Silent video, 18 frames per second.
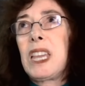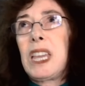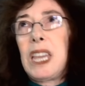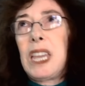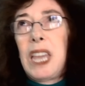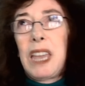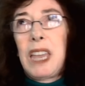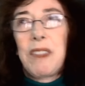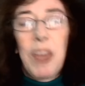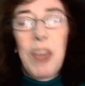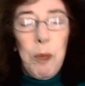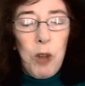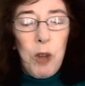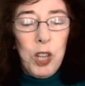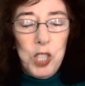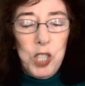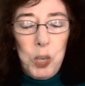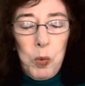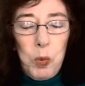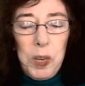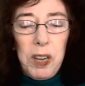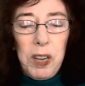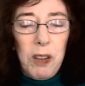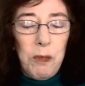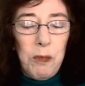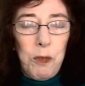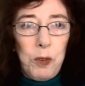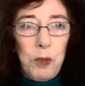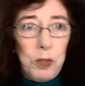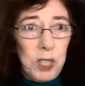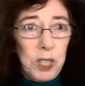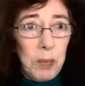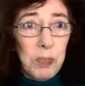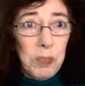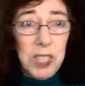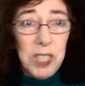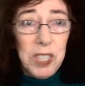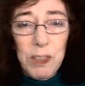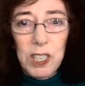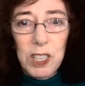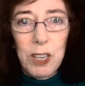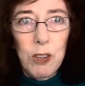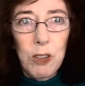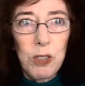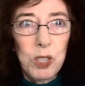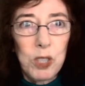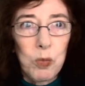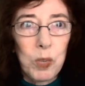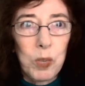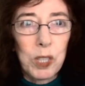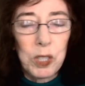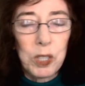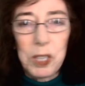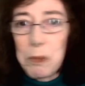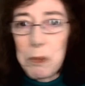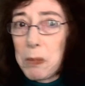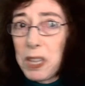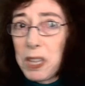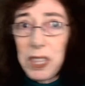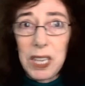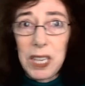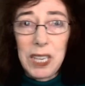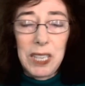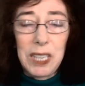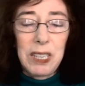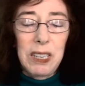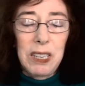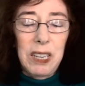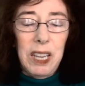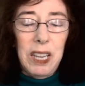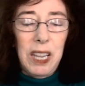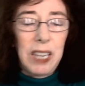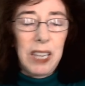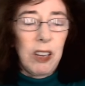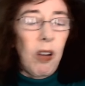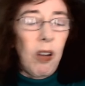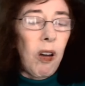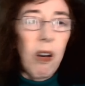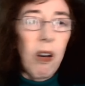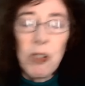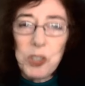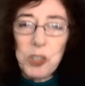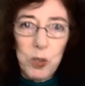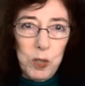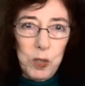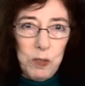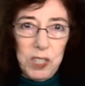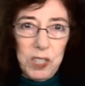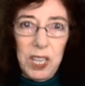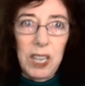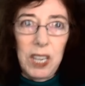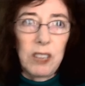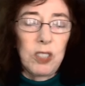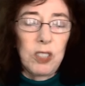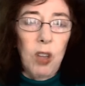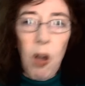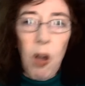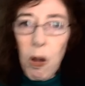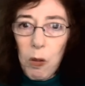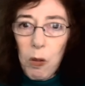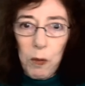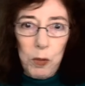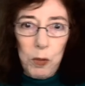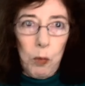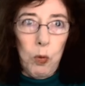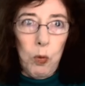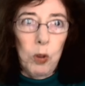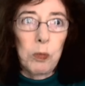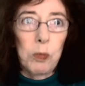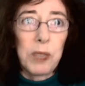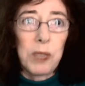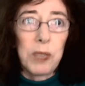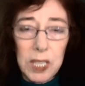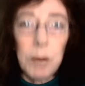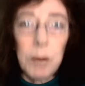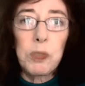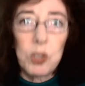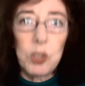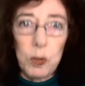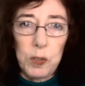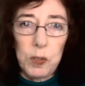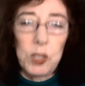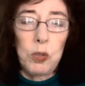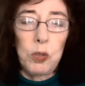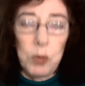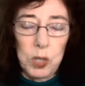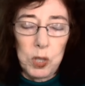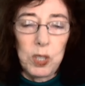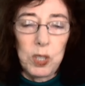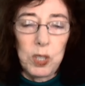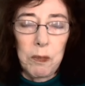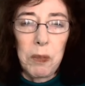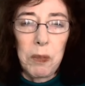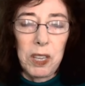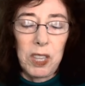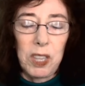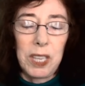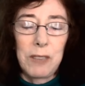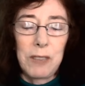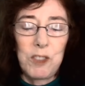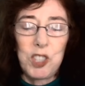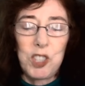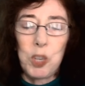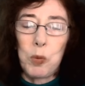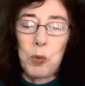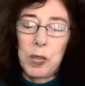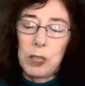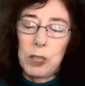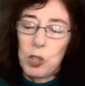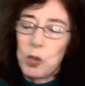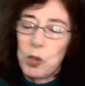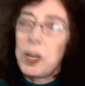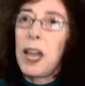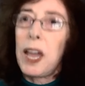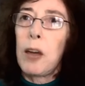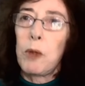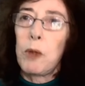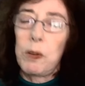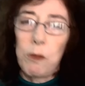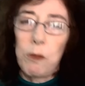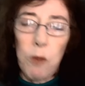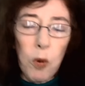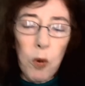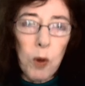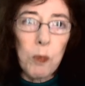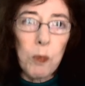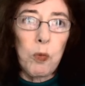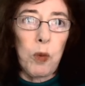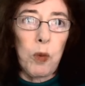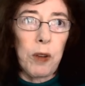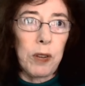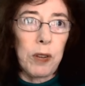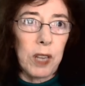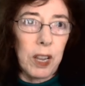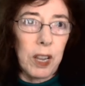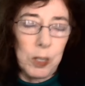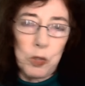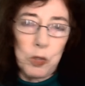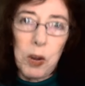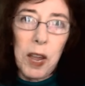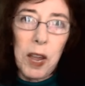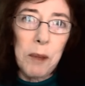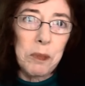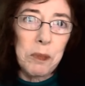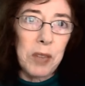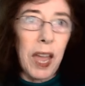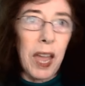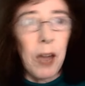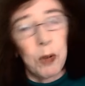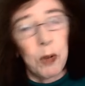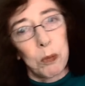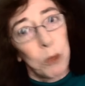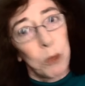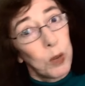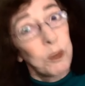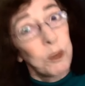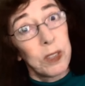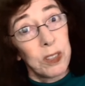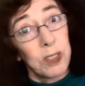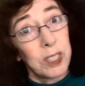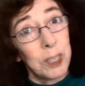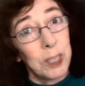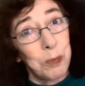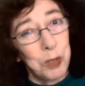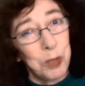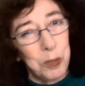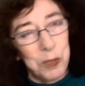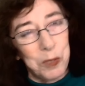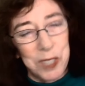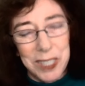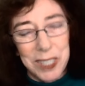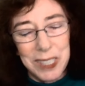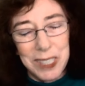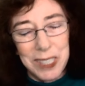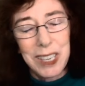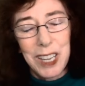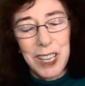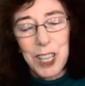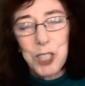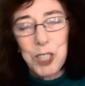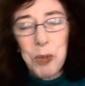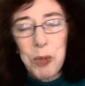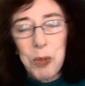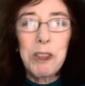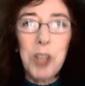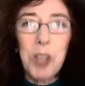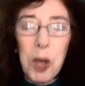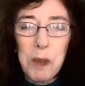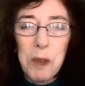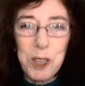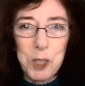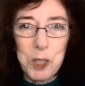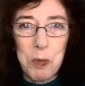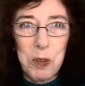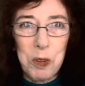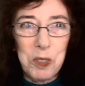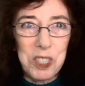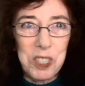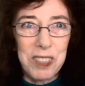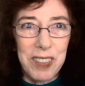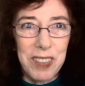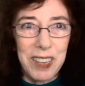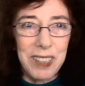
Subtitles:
And that project went on for some 7 years, and we looked at methane in all sorts of settings all over the world, but subsurface sources of methane. So we learned how it formed, where it got trapped, how it moved in the subsurface. So we have a lot of experience in that.